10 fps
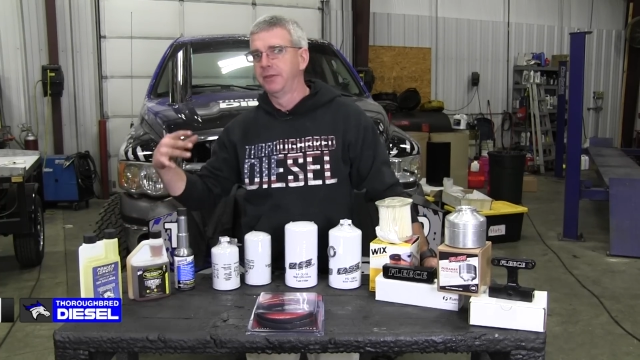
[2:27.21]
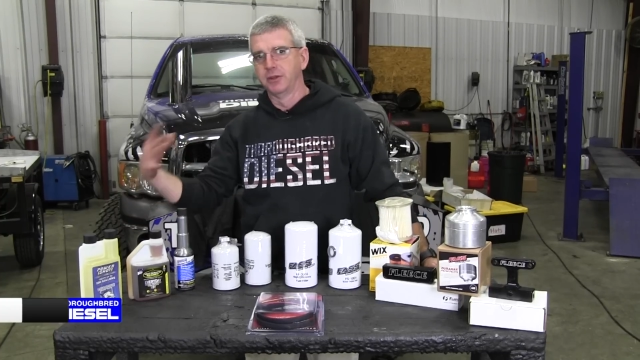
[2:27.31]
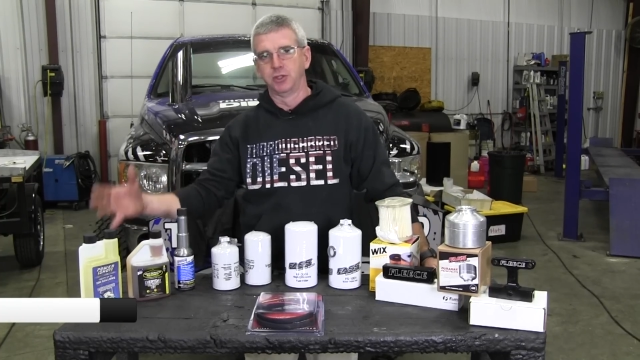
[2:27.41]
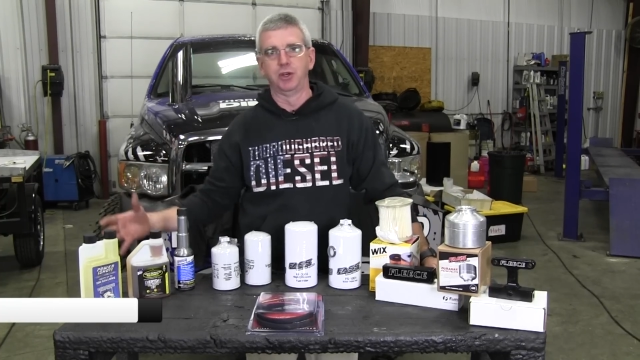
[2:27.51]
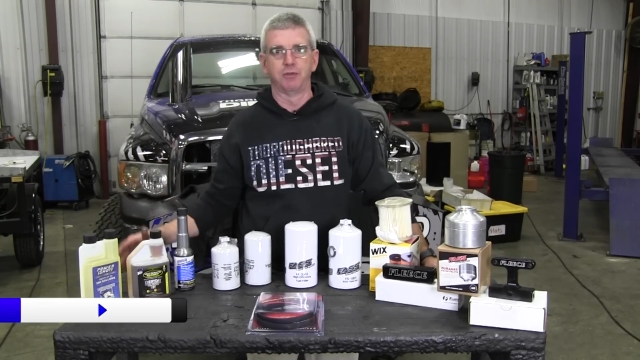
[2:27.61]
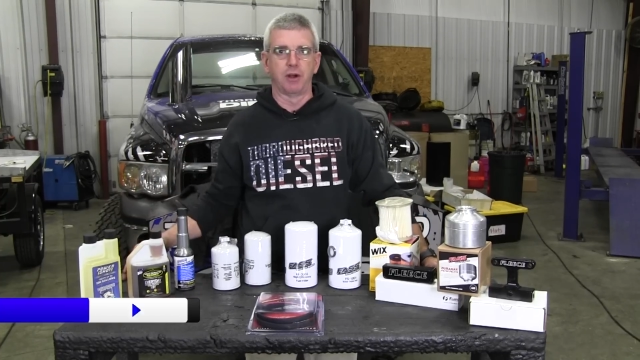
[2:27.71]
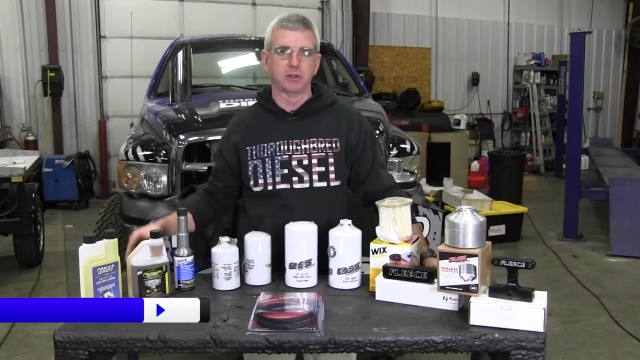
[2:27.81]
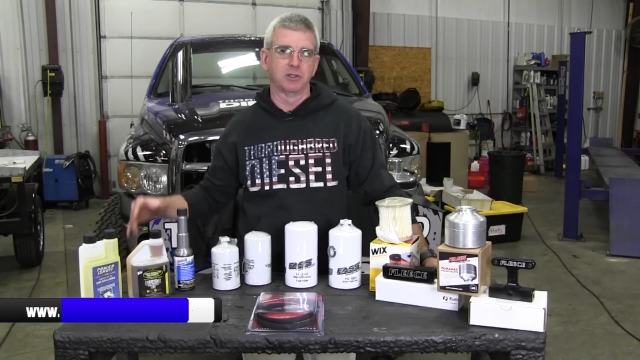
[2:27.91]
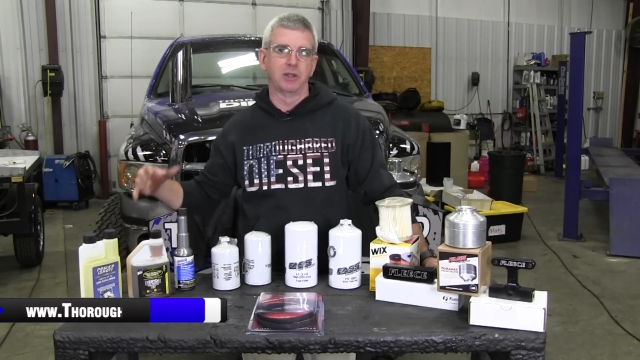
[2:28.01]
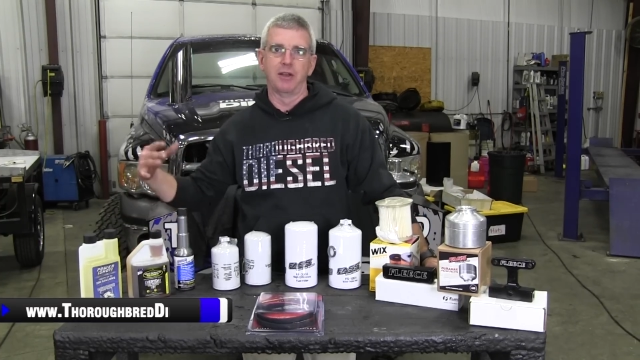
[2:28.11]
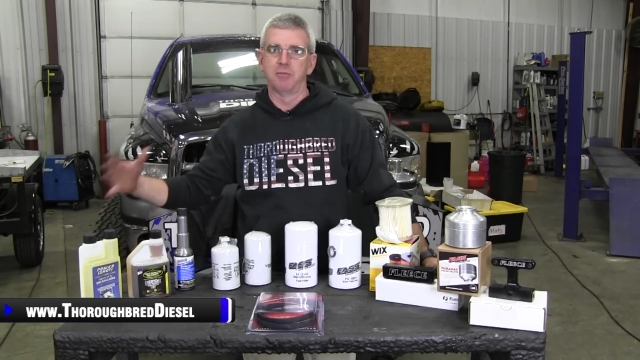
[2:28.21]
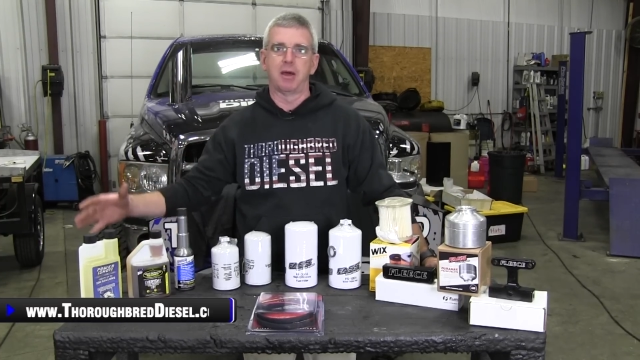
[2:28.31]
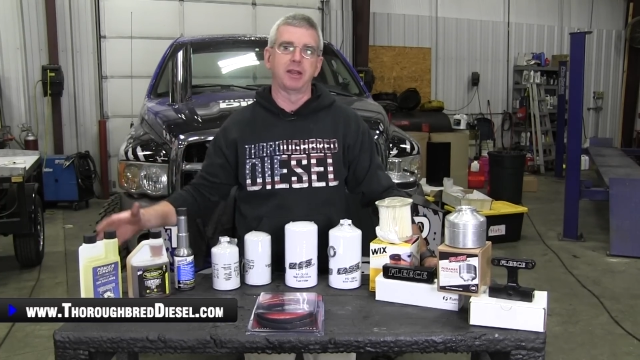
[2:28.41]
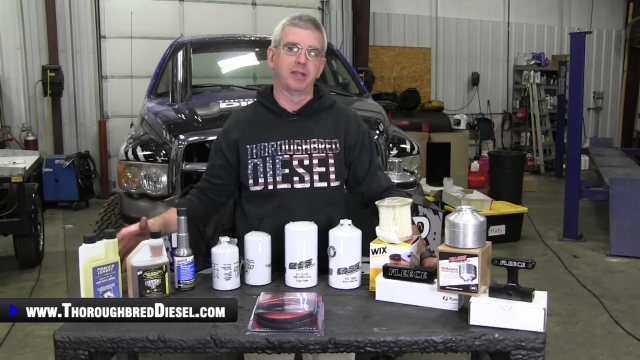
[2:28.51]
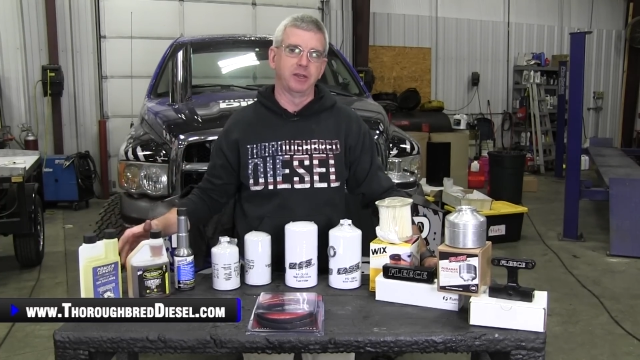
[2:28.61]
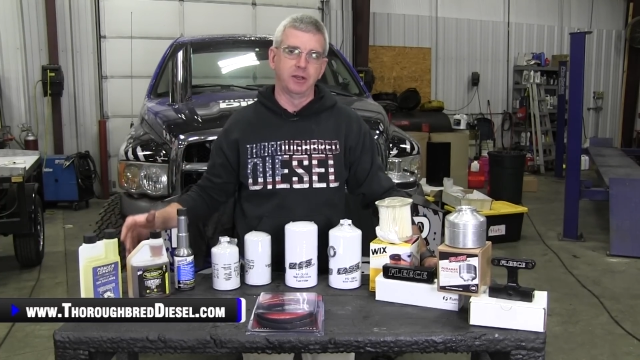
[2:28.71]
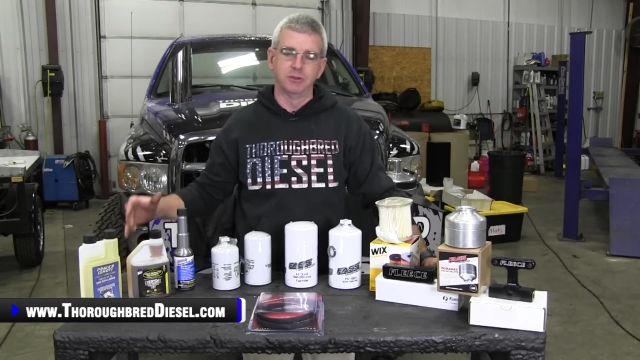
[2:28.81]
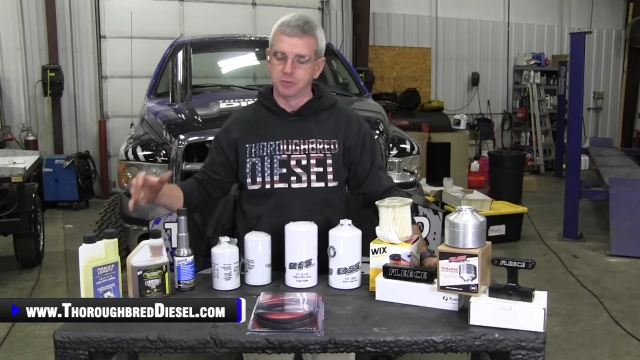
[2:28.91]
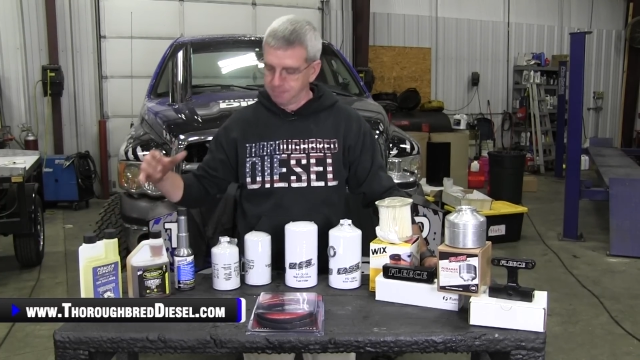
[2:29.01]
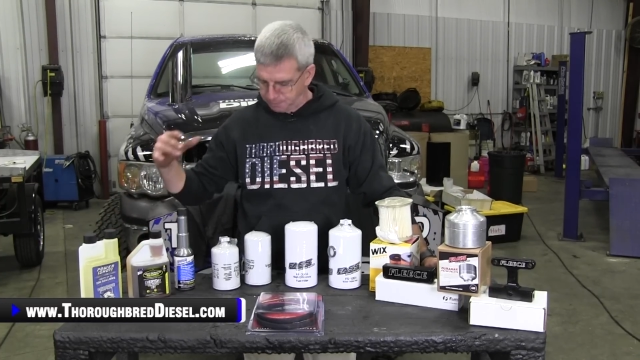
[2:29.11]
Those are universal, everybody can
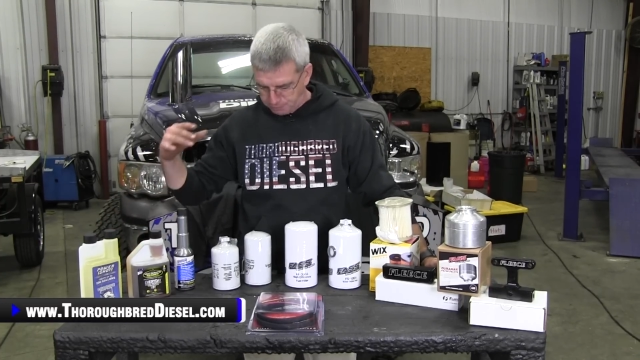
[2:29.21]
use them.